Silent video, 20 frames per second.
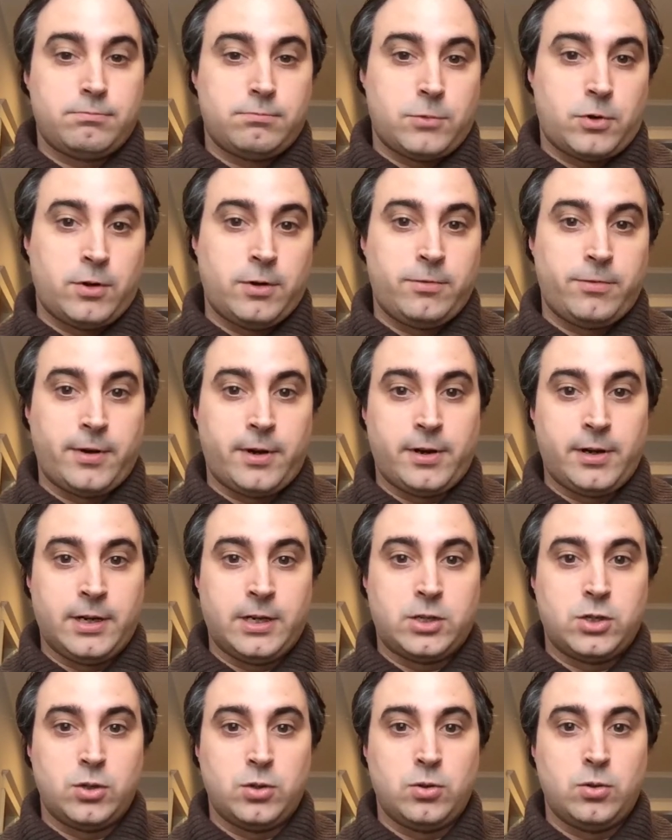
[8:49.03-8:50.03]

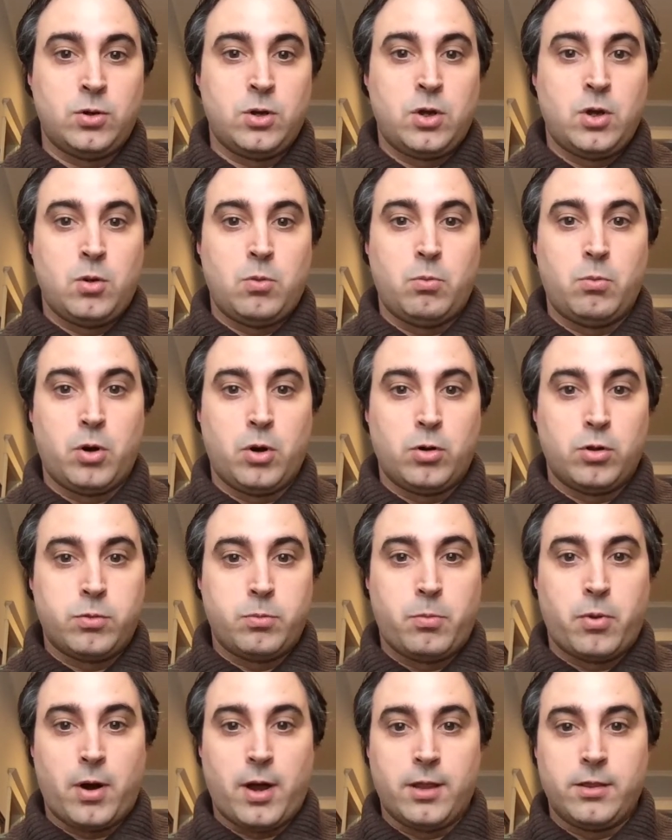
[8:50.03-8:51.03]
referring to both
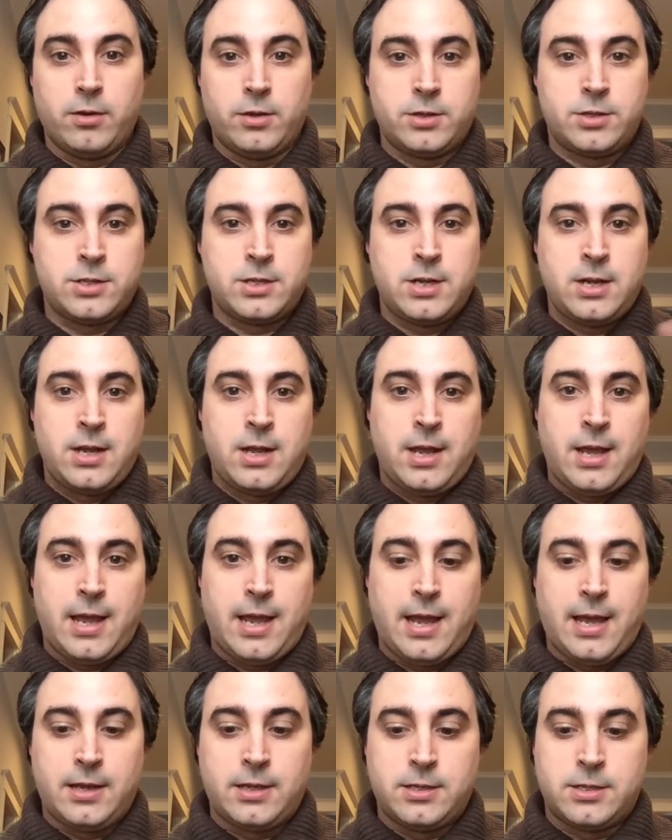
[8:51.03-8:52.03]
brothers
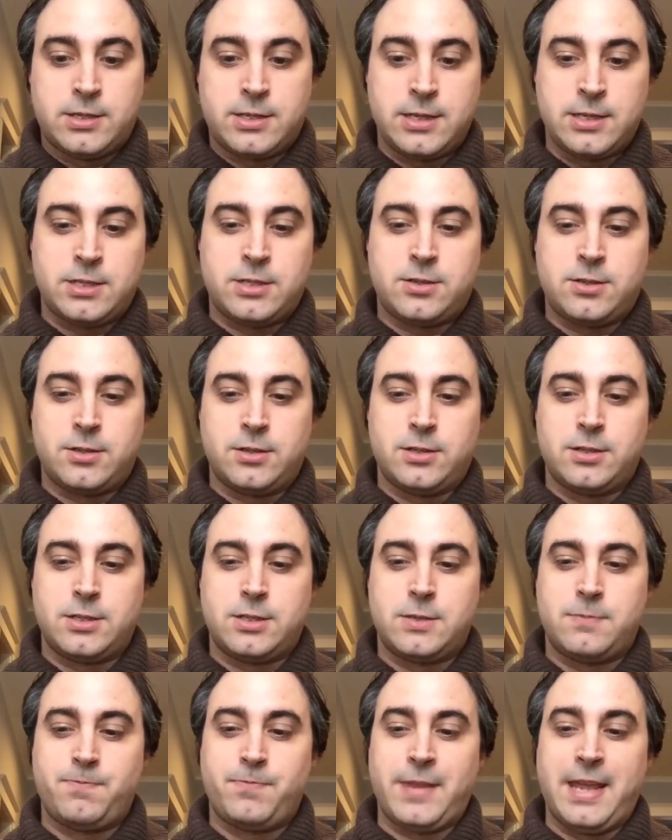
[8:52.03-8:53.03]
and
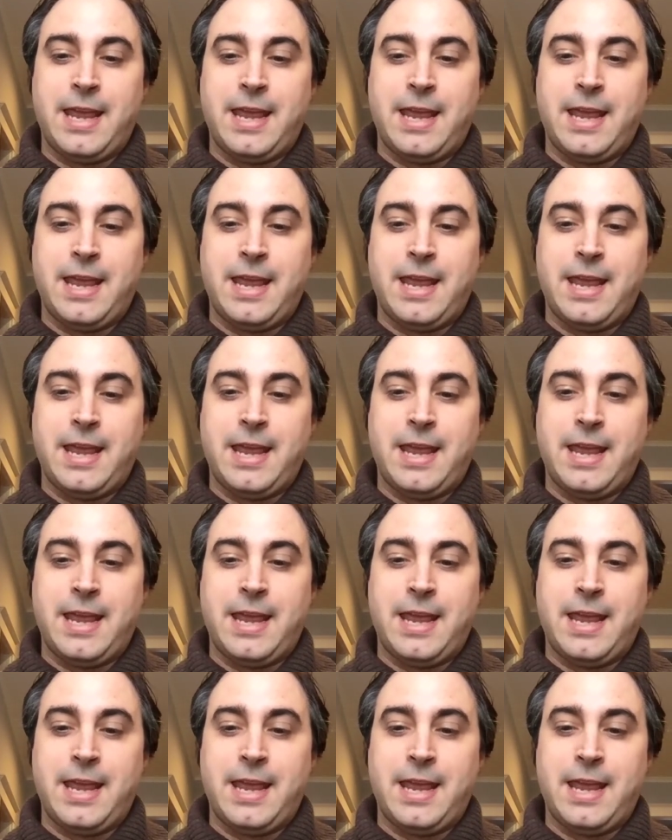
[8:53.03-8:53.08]
sisters.